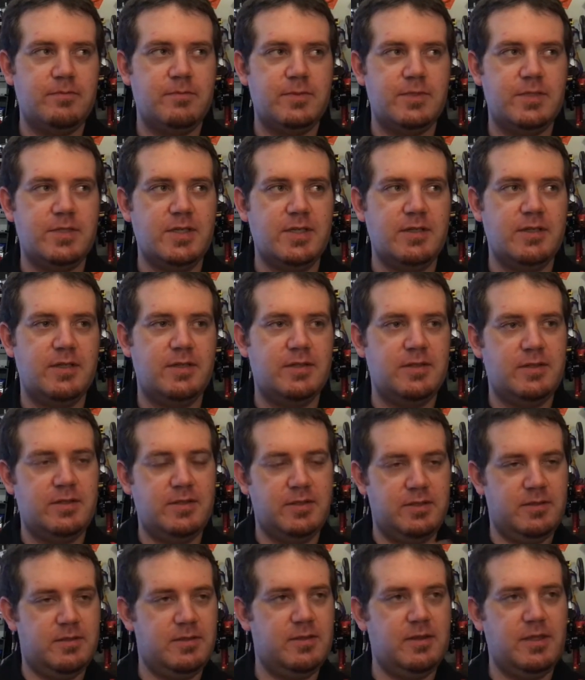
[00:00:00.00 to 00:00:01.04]
said that
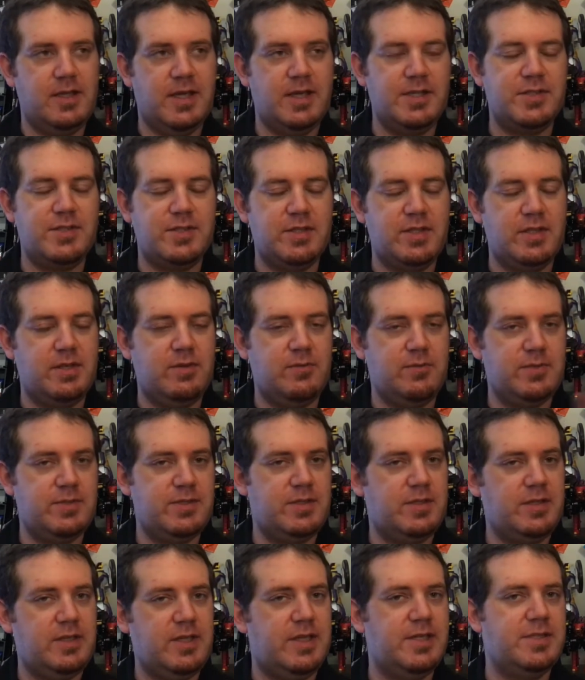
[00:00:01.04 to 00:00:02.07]
the last thing was
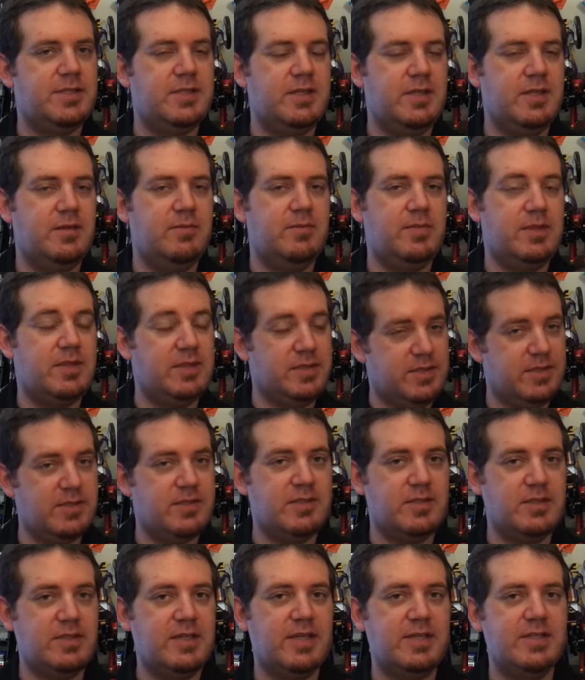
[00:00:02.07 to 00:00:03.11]
the last thing. This is
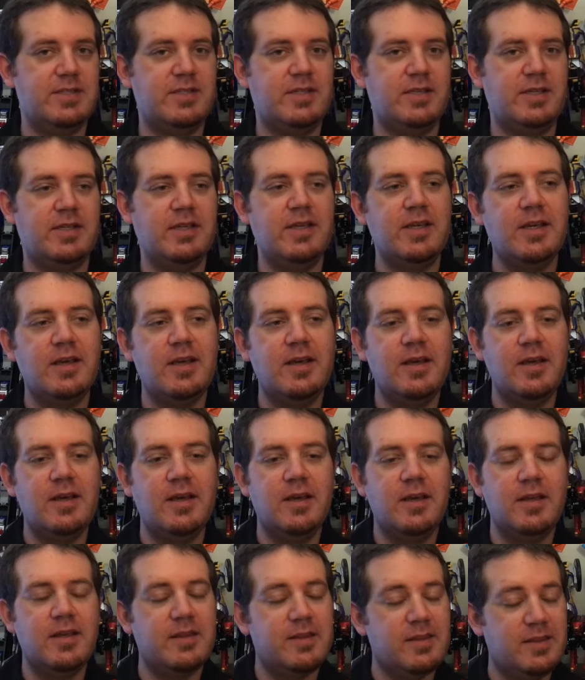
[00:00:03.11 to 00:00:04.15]
the last thing.
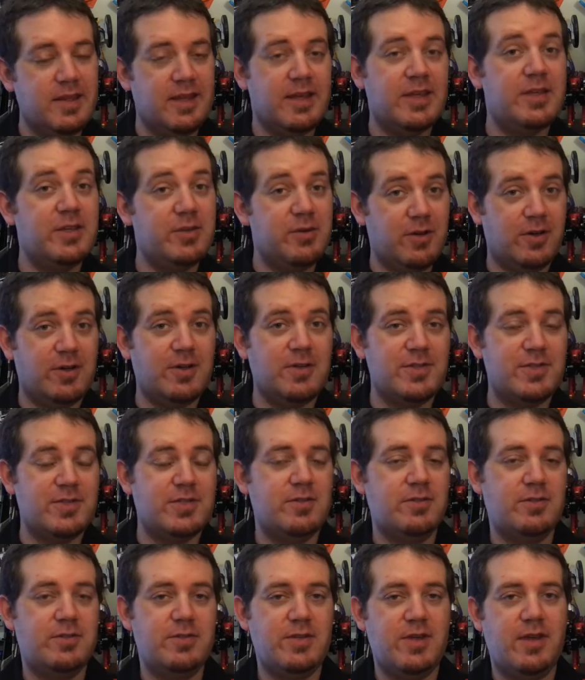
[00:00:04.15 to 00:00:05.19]
Thank you
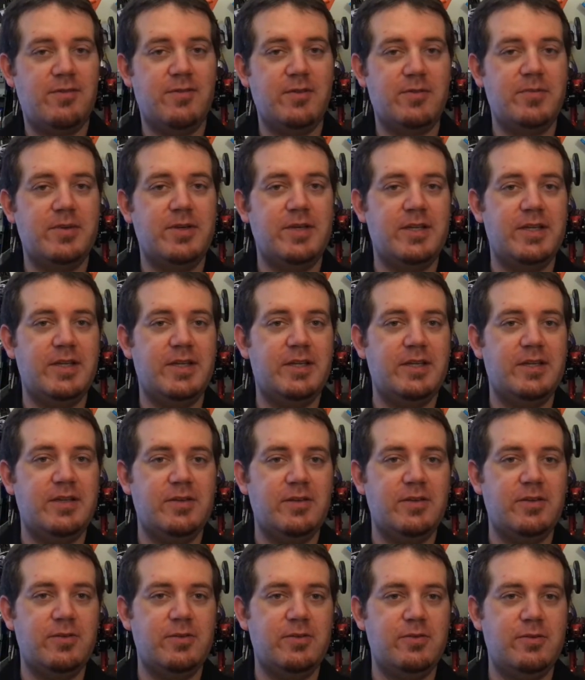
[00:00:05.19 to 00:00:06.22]
also to everybody
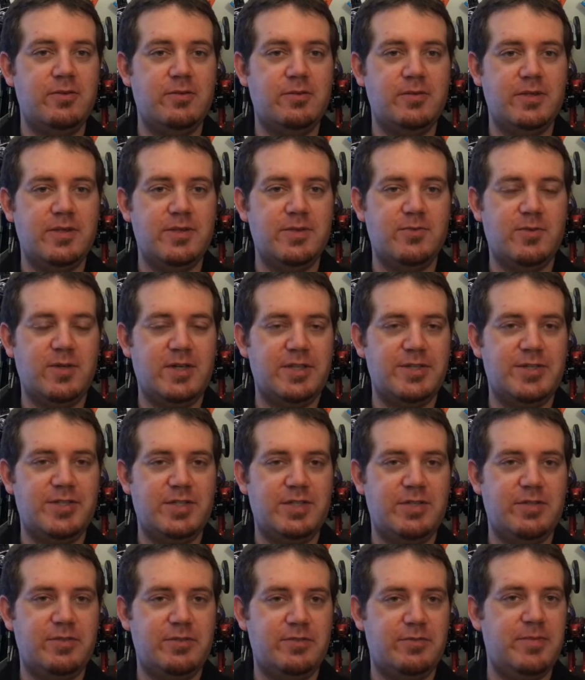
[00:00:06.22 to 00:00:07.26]
who is
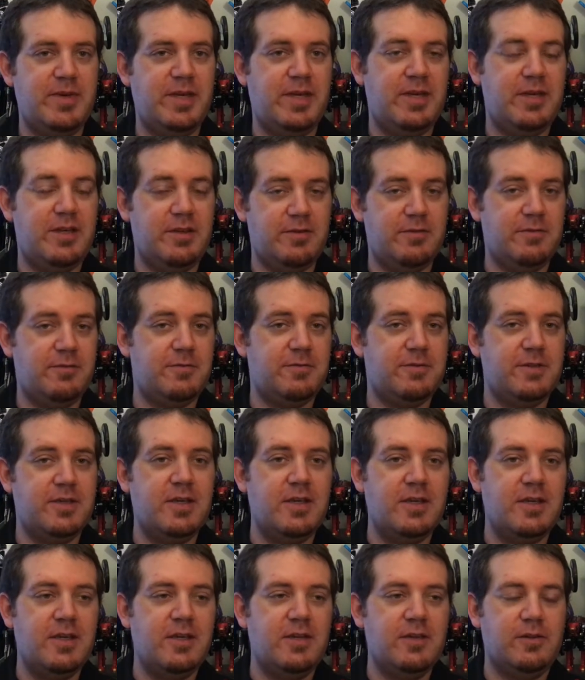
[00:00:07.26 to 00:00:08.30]
watching who may have
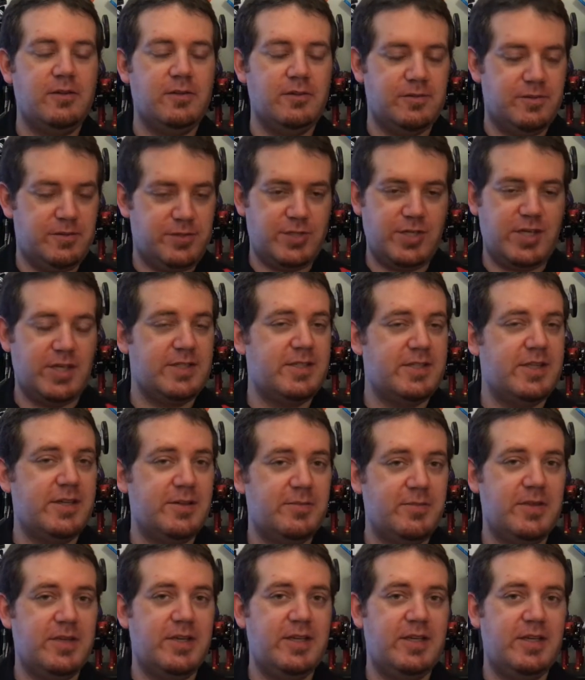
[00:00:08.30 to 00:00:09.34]
checked
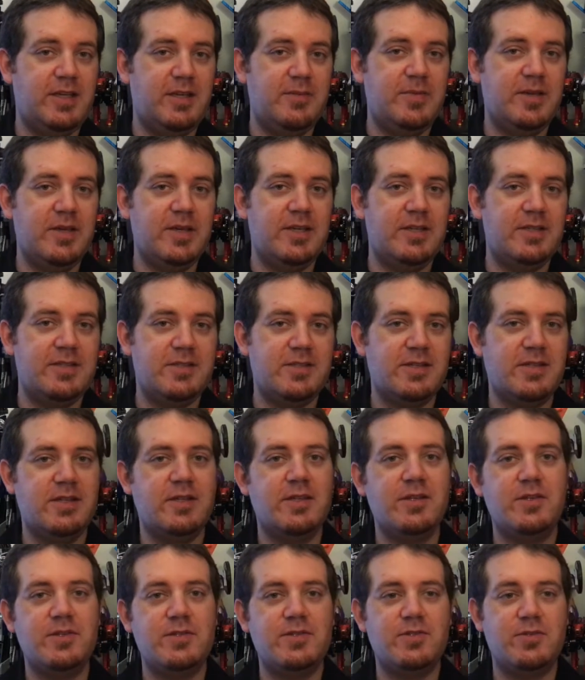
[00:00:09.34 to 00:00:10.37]
out my eBay
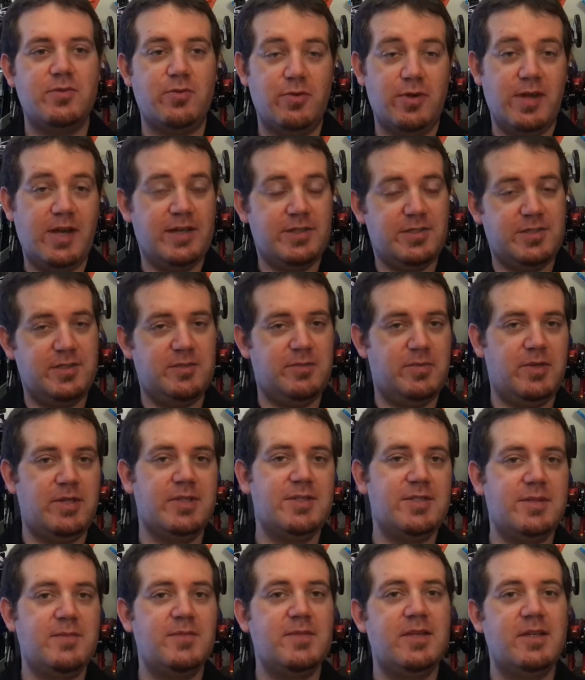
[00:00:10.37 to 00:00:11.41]
sales or actually
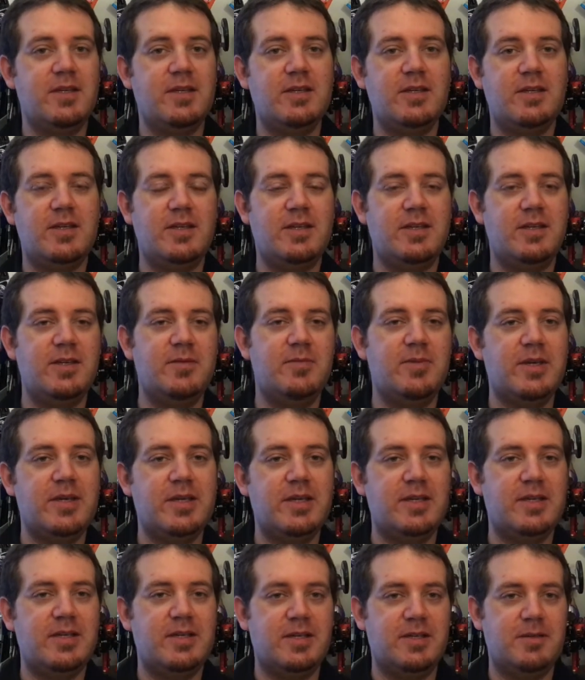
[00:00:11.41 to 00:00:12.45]
bought something on
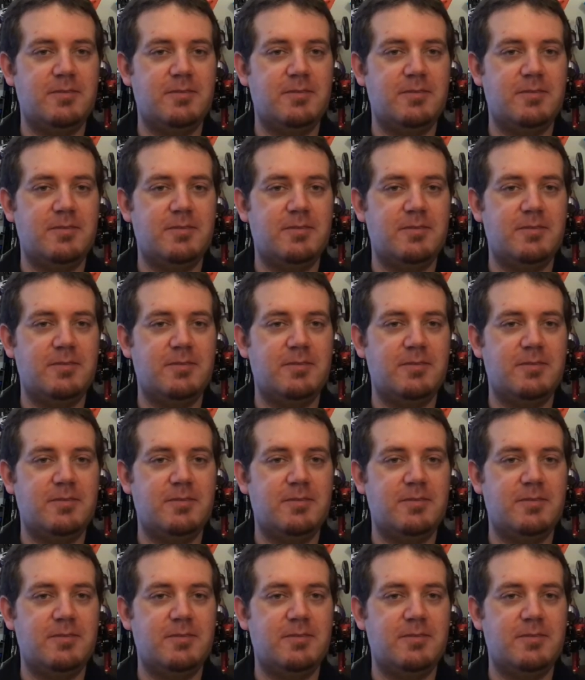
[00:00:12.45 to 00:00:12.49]
eBay.